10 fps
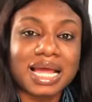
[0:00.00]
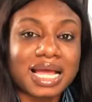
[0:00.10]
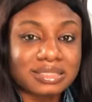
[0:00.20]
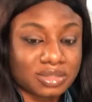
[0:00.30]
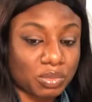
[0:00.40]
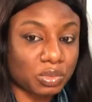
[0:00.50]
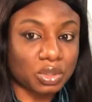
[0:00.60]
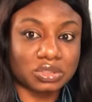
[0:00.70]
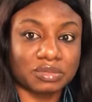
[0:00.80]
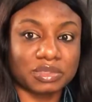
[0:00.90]
I had to come
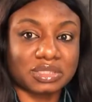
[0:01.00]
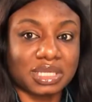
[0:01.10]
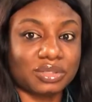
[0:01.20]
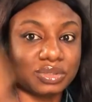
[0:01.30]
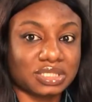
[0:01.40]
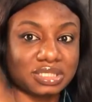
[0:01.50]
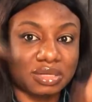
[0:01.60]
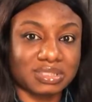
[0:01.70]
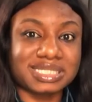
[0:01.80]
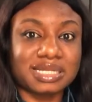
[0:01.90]
closer because I noticed
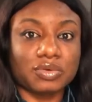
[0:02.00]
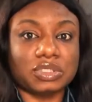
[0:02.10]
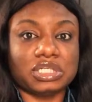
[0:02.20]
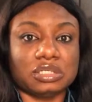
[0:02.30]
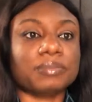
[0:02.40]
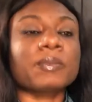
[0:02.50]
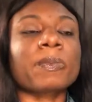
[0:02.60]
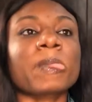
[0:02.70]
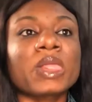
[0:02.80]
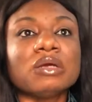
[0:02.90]
I was slushing.
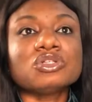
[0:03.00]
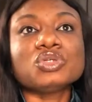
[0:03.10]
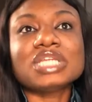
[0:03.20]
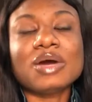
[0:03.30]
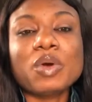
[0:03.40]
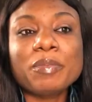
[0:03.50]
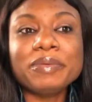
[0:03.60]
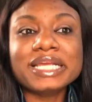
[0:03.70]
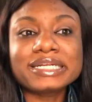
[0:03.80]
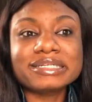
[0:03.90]
So now, what
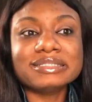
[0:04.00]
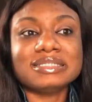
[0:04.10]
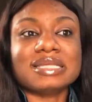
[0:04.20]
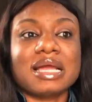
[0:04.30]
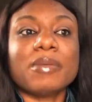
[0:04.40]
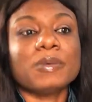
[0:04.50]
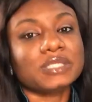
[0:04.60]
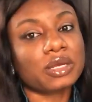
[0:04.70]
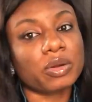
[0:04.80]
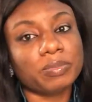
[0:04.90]
playground is that? But
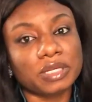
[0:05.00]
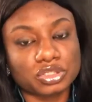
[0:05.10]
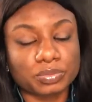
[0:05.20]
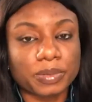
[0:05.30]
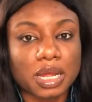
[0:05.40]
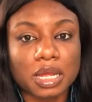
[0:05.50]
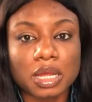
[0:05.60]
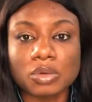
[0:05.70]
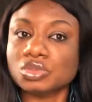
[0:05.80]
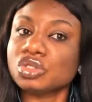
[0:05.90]
Adaku Pleasure Park.
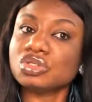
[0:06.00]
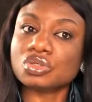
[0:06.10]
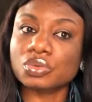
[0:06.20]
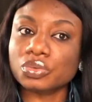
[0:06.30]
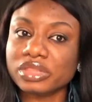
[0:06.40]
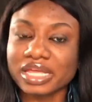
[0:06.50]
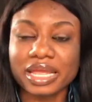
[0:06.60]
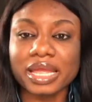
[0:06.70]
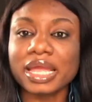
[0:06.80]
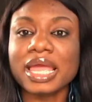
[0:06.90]
We just go
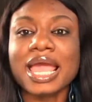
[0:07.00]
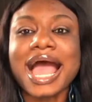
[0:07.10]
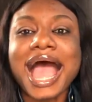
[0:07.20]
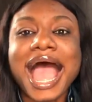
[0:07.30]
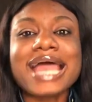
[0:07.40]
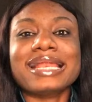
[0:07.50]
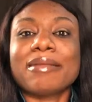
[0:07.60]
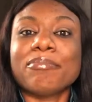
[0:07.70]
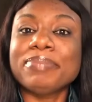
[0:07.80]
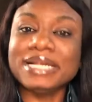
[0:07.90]
there and
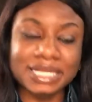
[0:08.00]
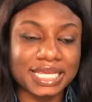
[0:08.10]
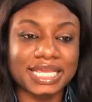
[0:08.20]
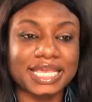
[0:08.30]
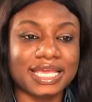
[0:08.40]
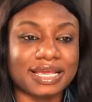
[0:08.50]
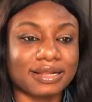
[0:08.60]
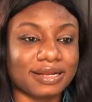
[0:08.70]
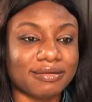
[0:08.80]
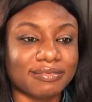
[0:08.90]
play
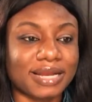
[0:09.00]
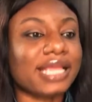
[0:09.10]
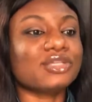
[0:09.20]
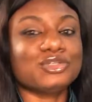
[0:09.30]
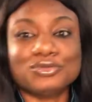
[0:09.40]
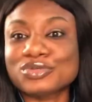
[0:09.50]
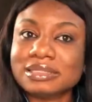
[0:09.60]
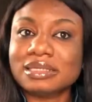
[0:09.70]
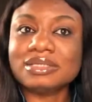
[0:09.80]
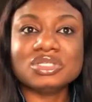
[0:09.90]
like children.
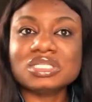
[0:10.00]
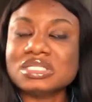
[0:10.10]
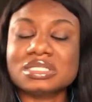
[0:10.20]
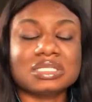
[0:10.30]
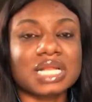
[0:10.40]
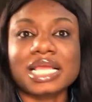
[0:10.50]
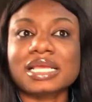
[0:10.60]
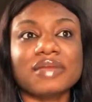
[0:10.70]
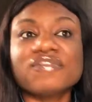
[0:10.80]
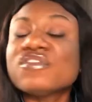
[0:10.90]
It's just
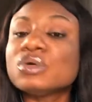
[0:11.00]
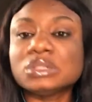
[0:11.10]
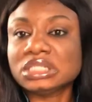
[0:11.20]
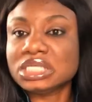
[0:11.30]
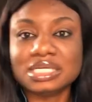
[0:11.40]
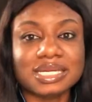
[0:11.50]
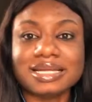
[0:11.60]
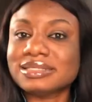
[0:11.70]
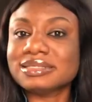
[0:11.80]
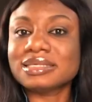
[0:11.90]
like a fun day that